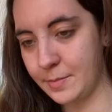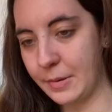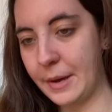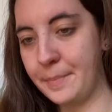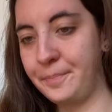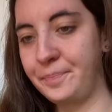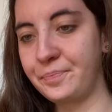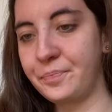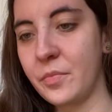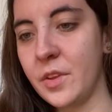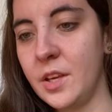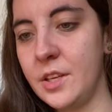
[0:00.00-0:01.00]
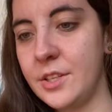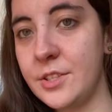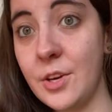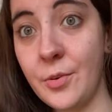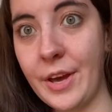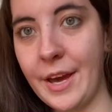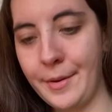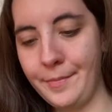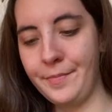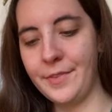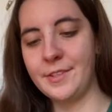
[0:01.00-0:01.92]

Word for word: but it's okay, it's